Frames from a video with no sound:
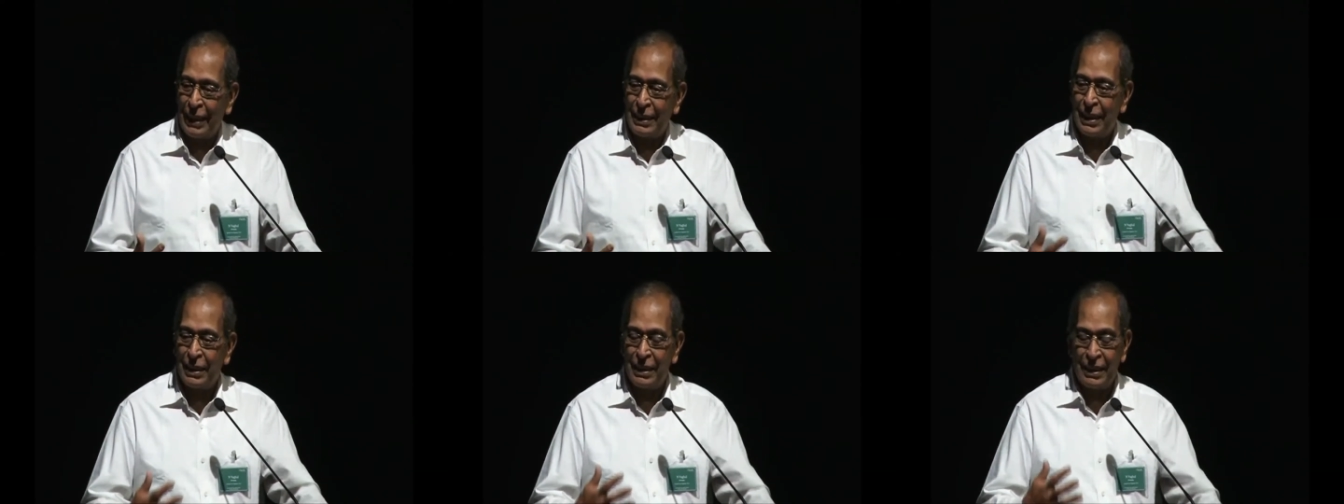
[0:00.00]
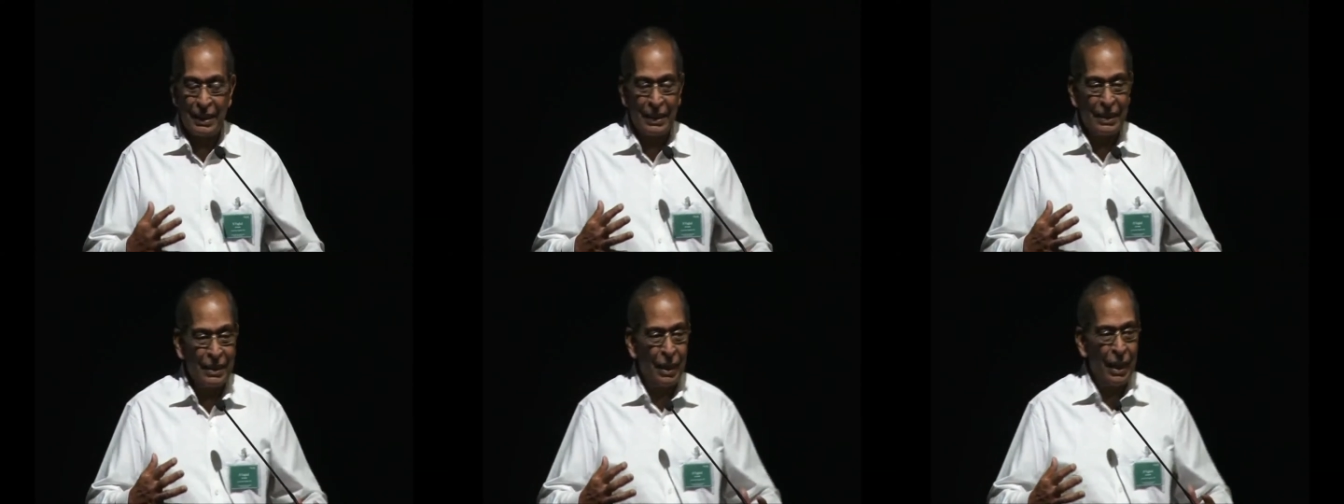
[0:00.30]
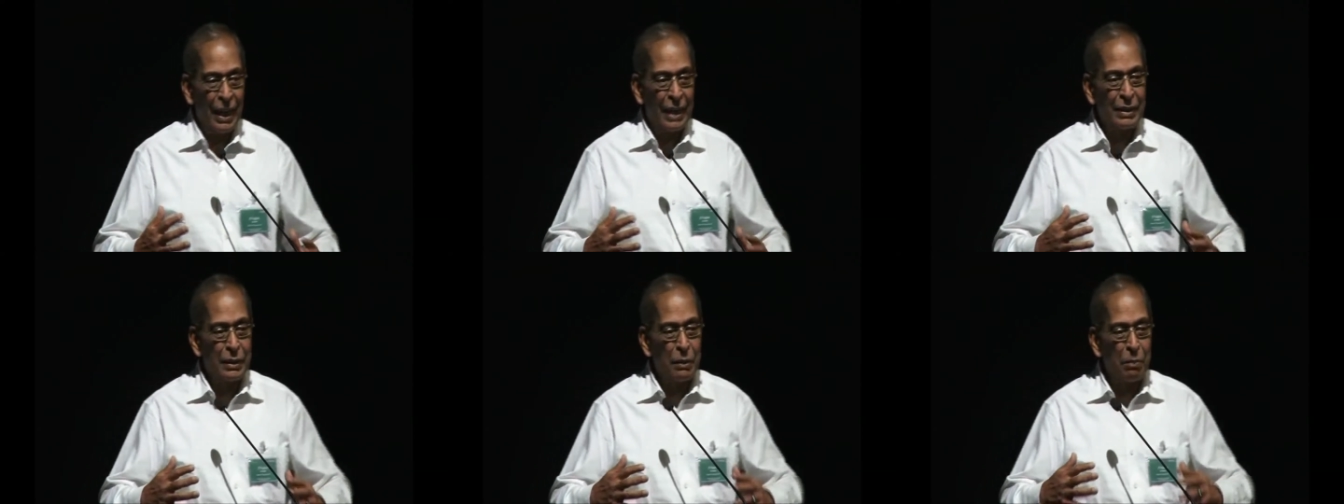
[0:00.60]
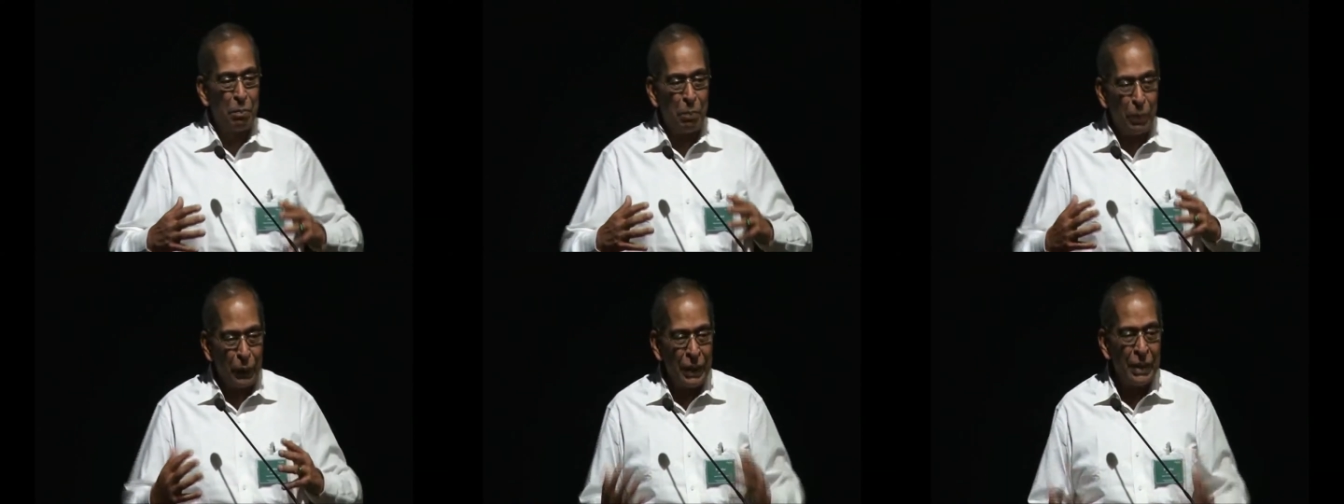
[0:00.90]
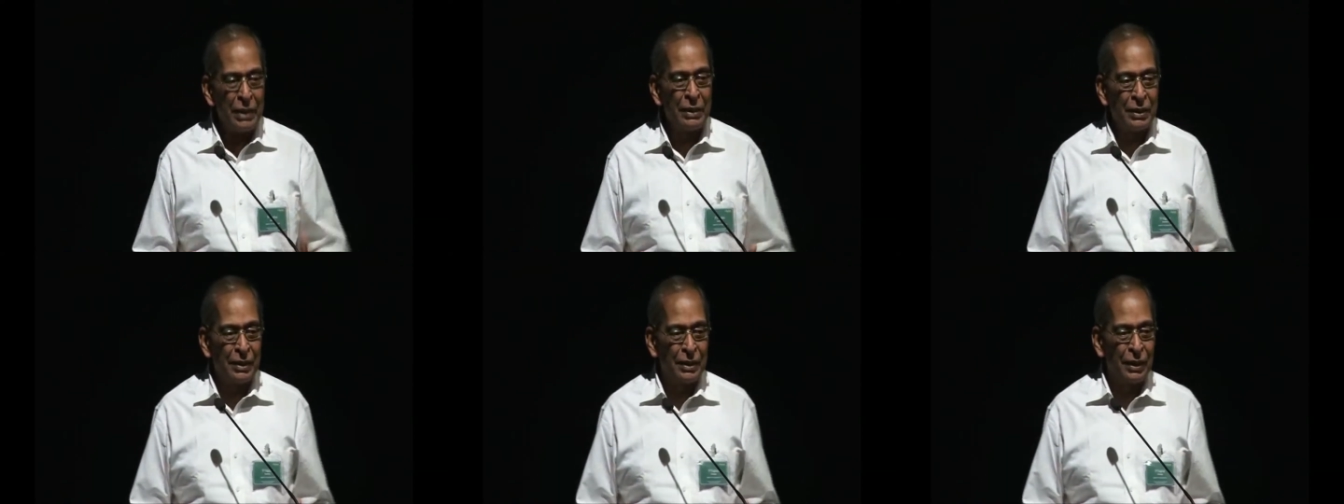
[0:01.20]
As a, as a
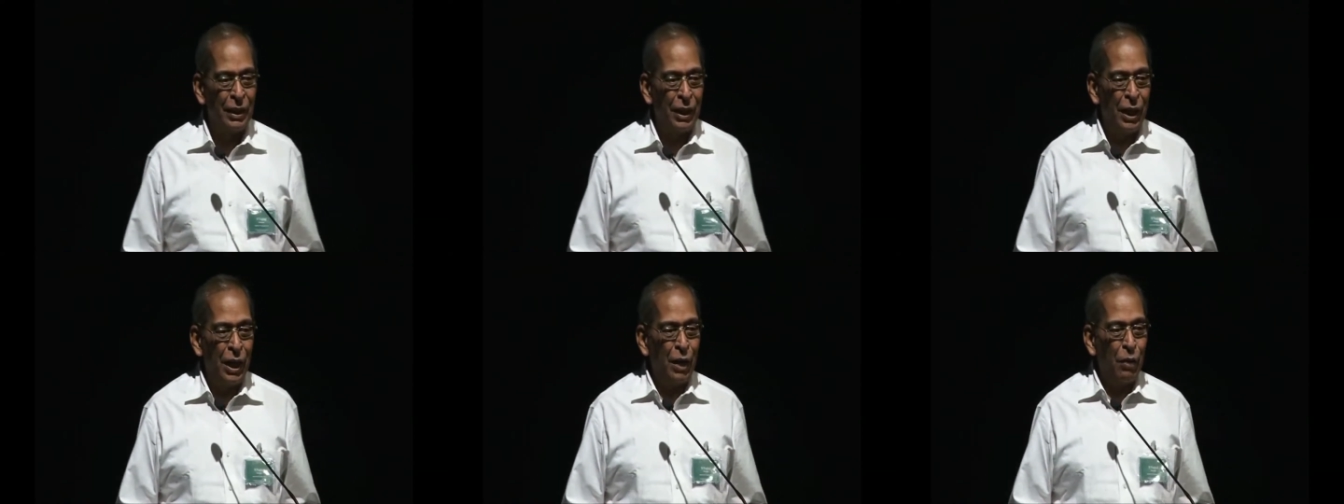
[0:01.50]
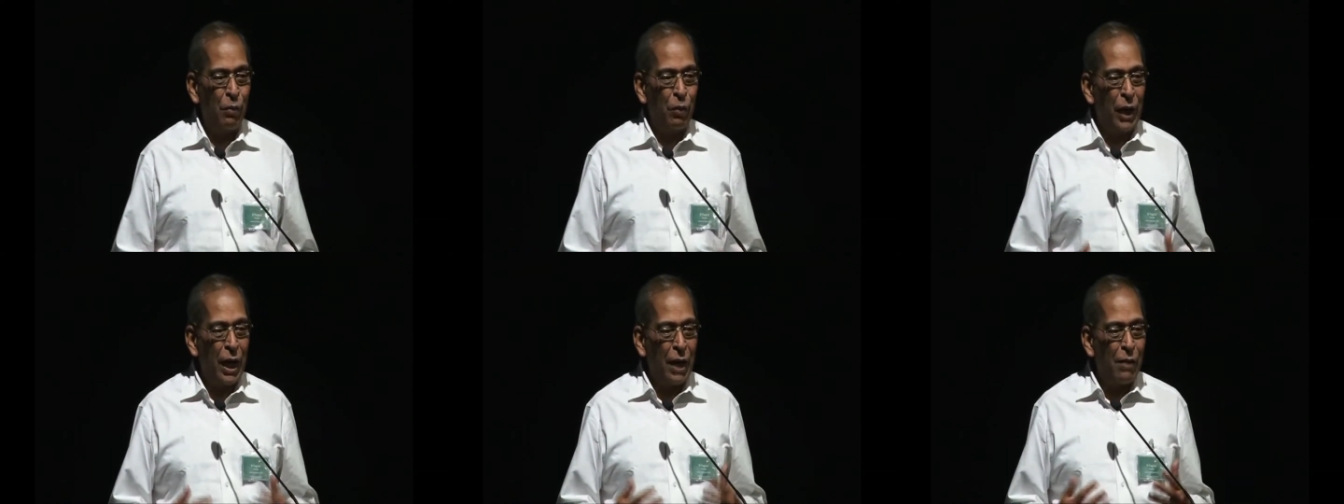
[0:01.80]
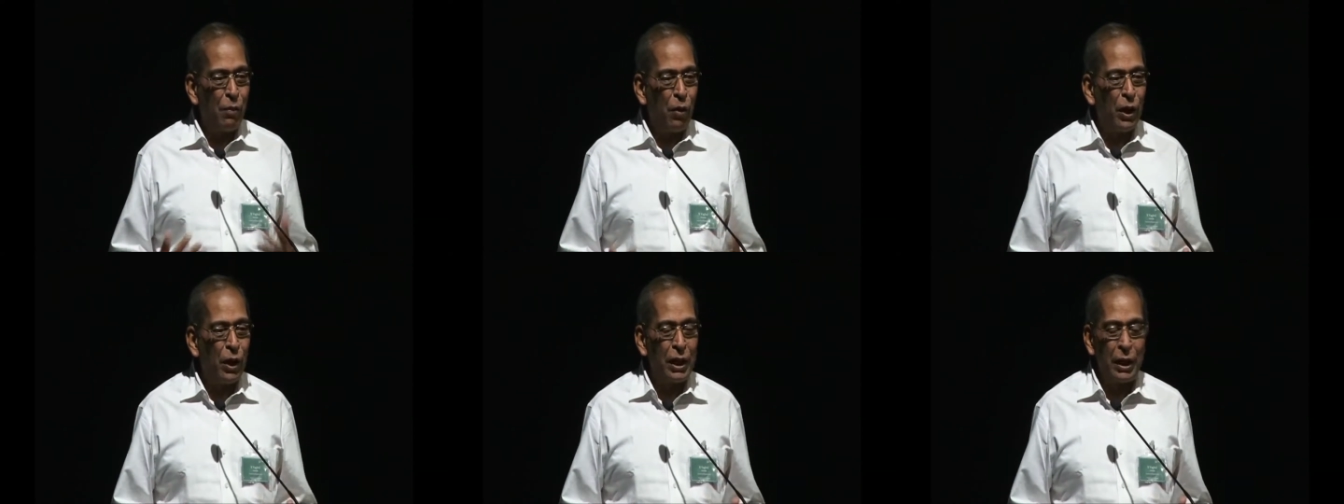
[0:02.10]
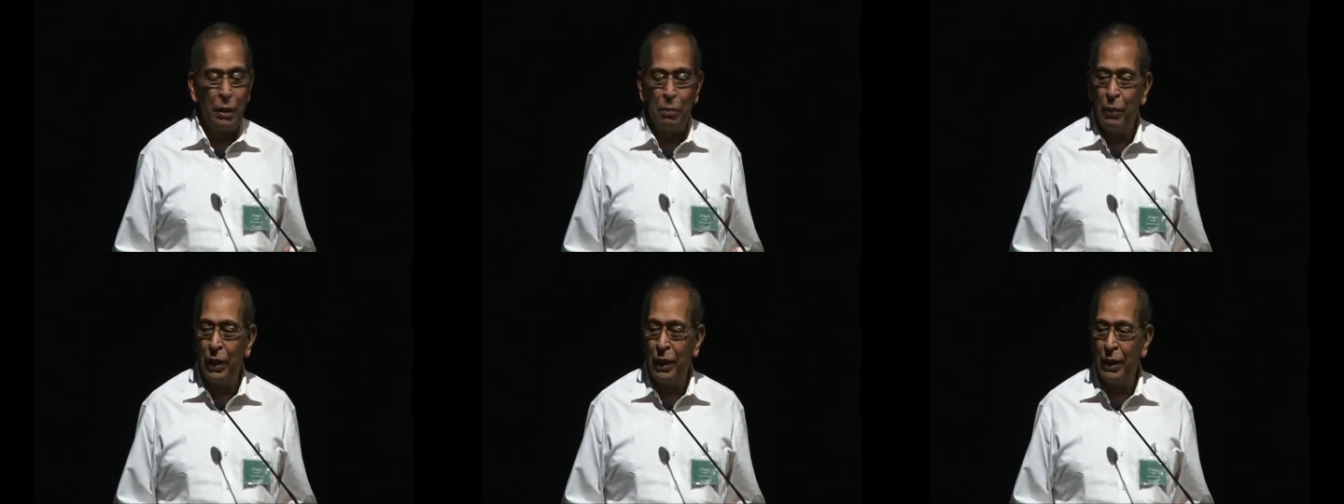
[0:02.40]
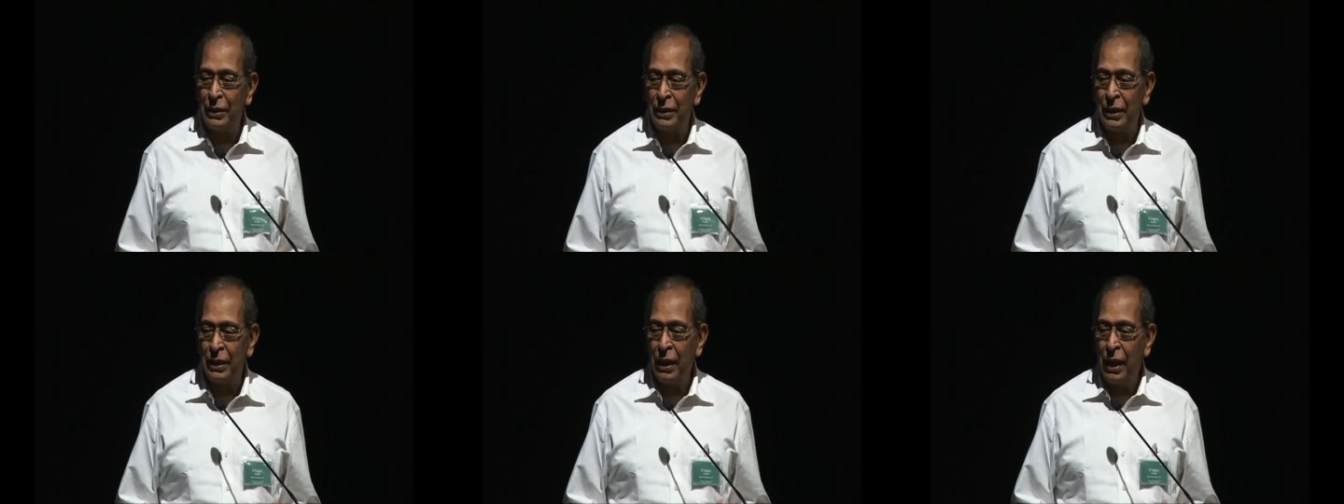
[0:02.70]
prince, what I want him
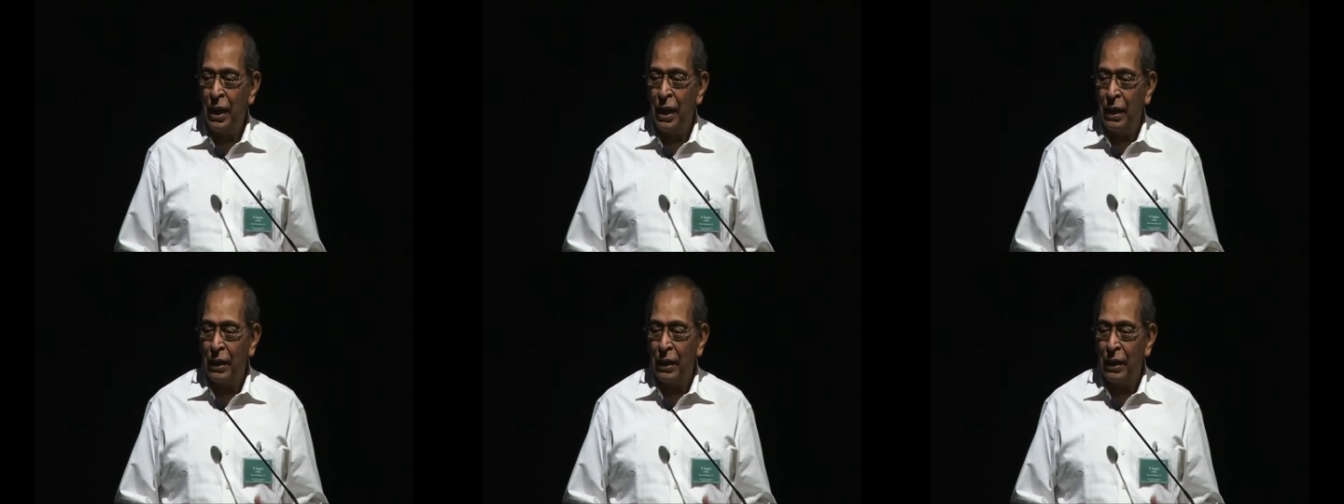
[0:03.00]
is,